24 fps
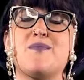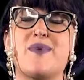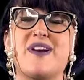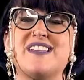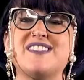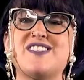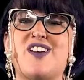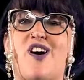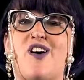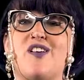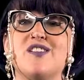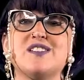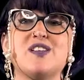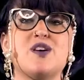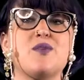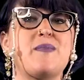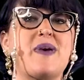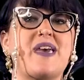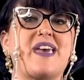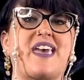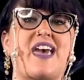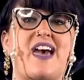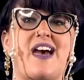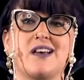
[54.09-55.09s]
brands also
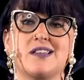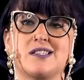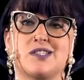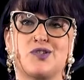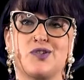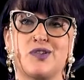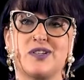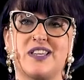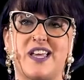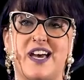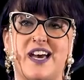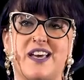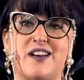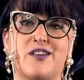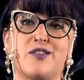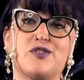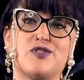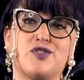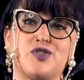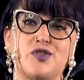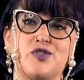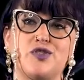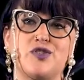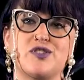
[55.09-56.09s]
make extra light or
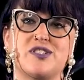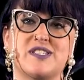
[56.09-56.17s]
junior